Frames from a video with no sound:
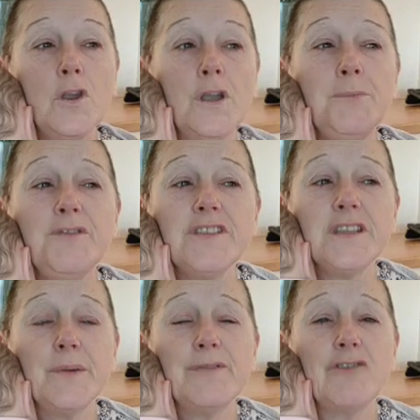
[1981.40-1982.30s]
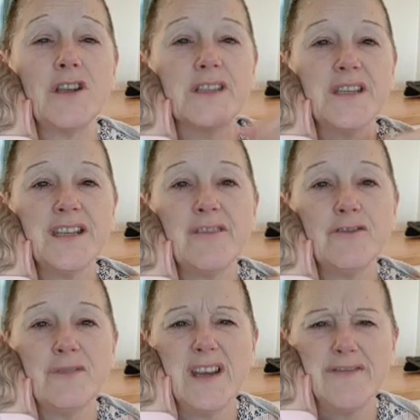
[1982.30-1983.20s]
I moved in there with Russ. It
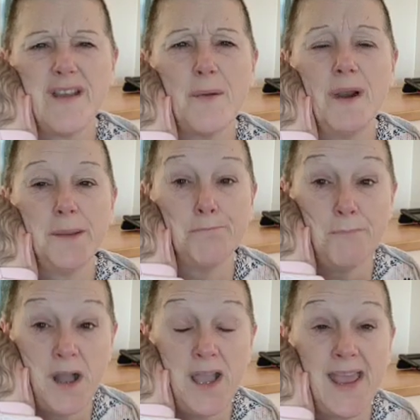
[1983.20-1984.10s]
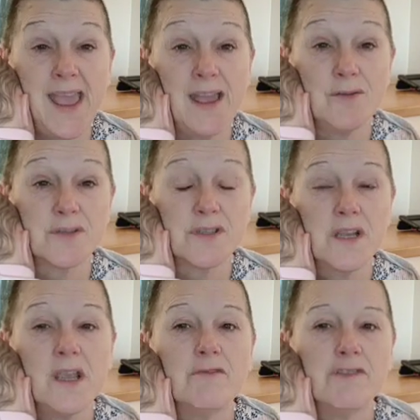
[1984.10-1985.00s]
never really felt like my house.
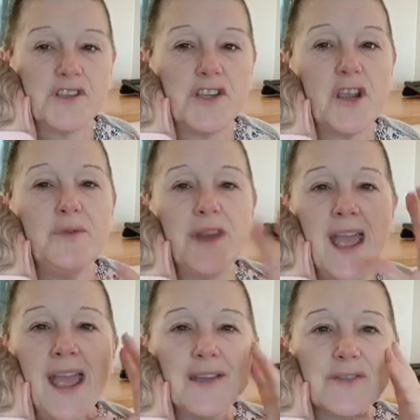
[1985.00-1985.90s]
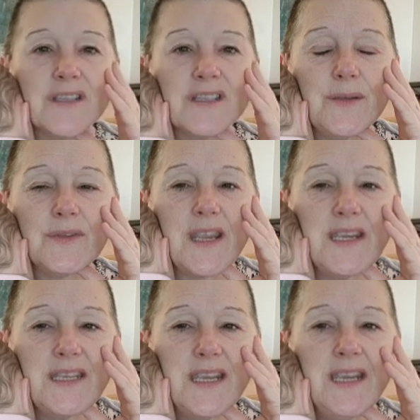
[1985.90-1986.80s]
Russ had owned that house since he was
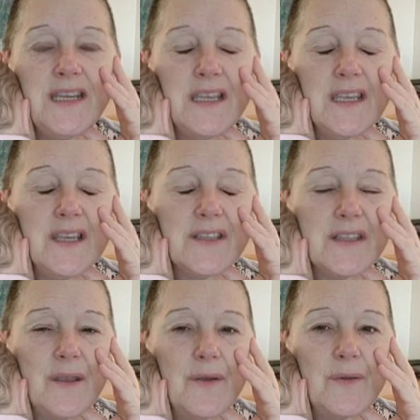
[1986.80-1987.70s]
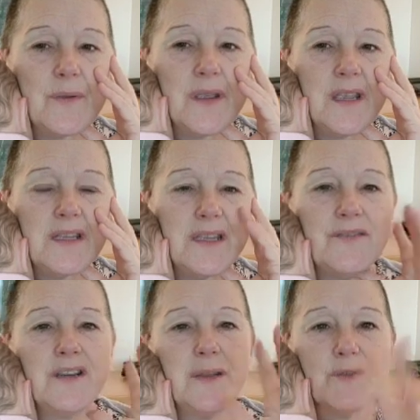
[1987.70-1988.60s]
18. So it
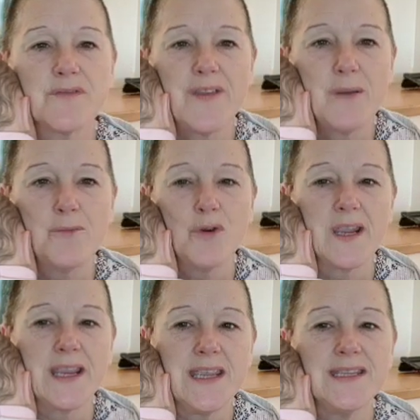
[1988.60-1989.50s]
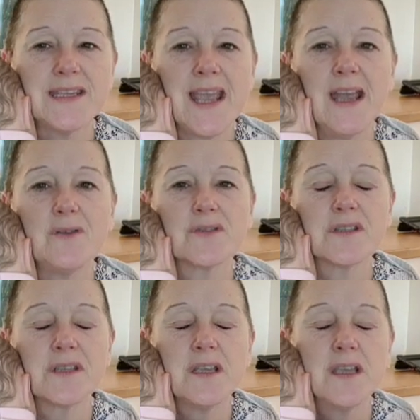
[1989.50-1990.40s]
definitely was felt more like his
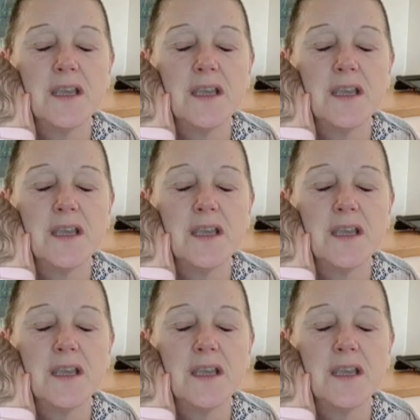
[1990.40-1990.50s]
house.